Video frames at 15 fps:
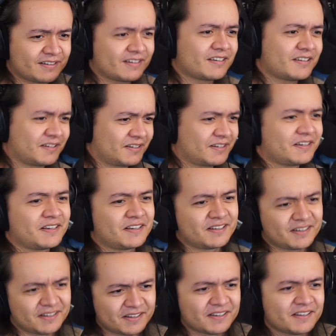
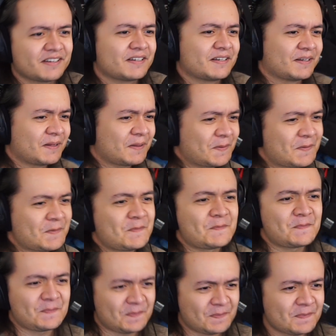
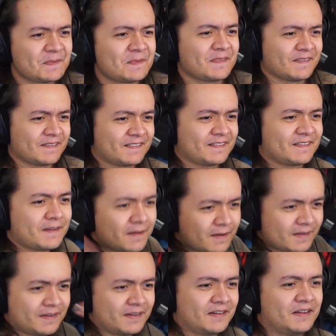
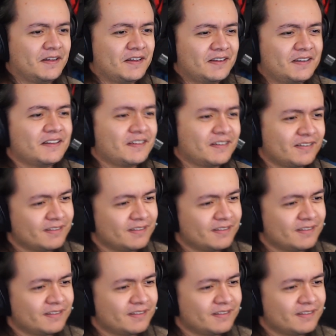No one is speaking in this clip.